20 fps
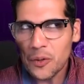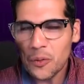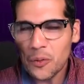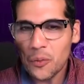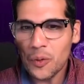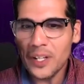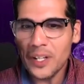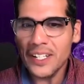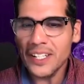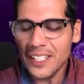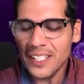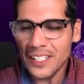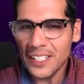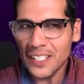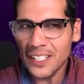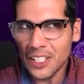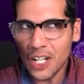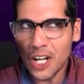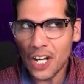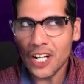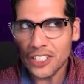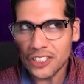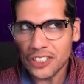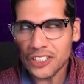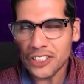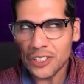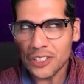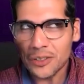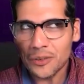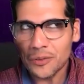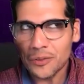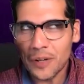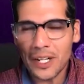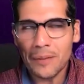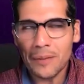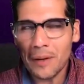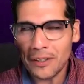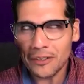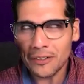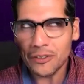we launched
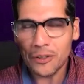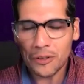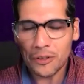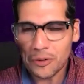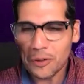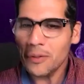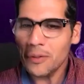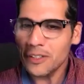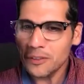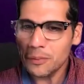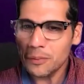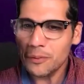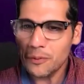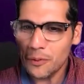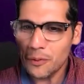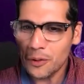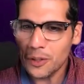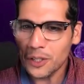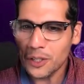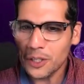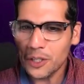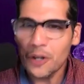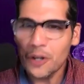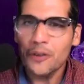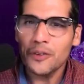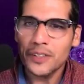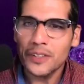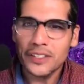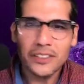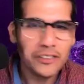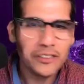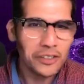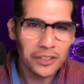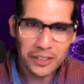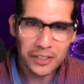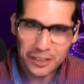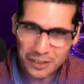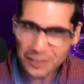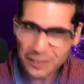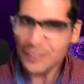right about 2 to 3 months before COVID
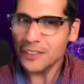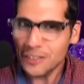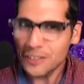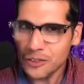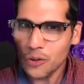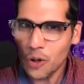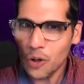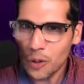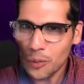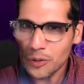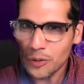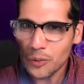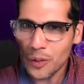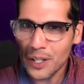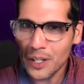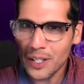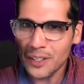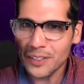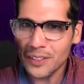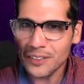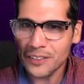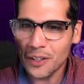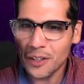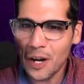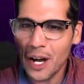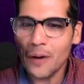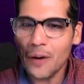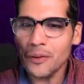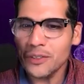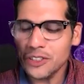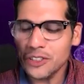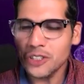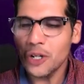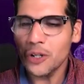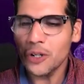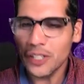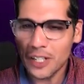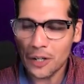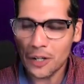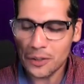took storm as well. So I always
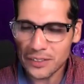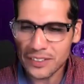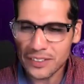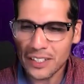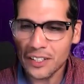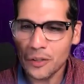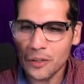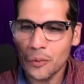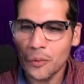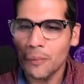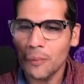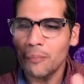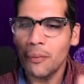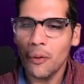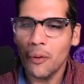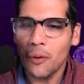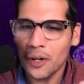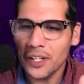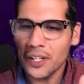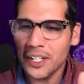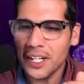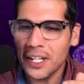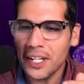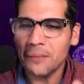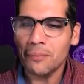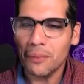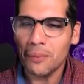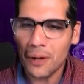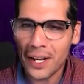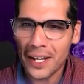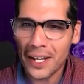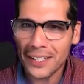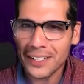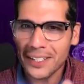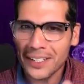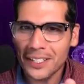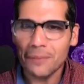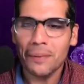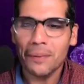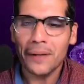joke and I always say that we're born and bred
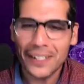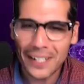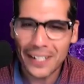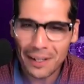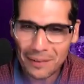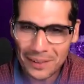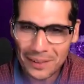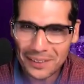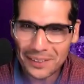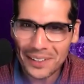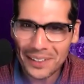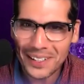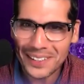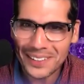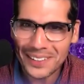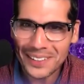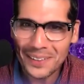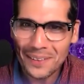in the pandemic, right?